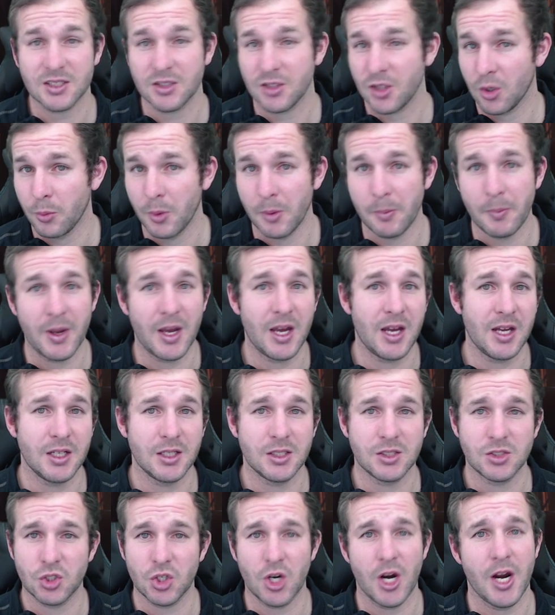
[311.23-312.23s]
they'll be banned
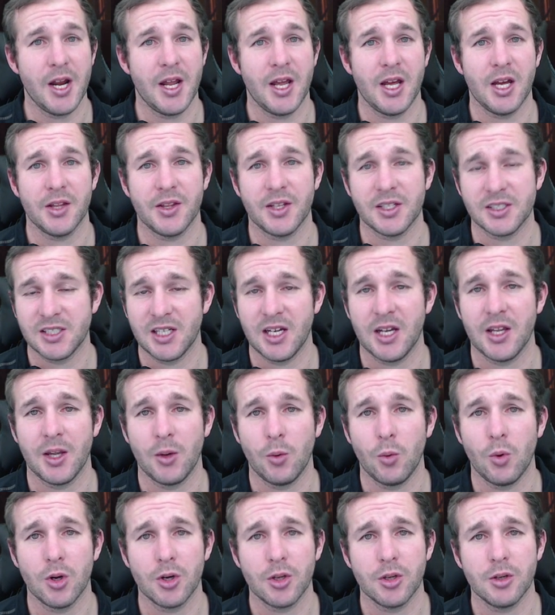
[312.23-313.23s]
straight out. That's how they
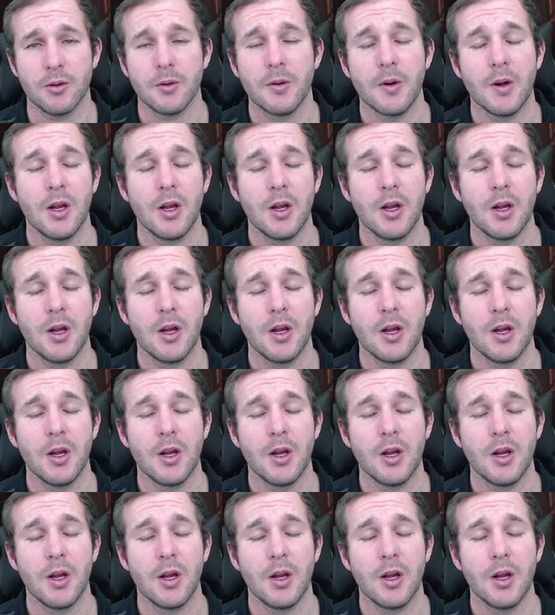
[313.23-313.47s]
want it.